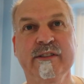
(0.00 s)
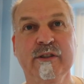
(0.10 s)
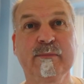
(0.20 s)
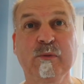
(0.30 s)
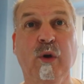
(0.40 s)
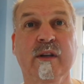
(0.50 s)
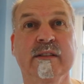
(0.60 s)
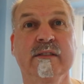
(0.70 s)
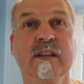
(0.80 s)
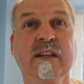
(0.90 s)
You used to be
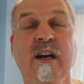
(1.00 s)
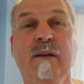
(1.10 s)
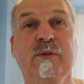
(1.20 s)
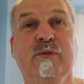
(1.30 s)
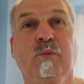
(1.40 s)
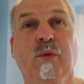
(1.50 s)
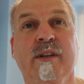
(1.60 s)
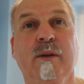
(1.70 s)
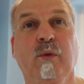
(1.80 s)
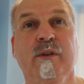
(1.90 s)
working, and people couldn't
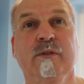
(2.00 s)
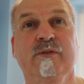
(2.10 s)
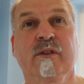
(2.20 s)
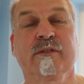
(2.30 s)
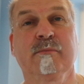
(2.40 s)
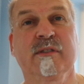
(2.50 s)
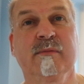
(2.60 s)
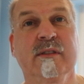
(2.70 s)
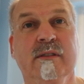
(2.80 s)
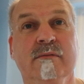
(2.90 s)
work out why you charge so much
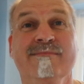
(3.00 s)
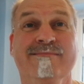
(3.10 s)
money.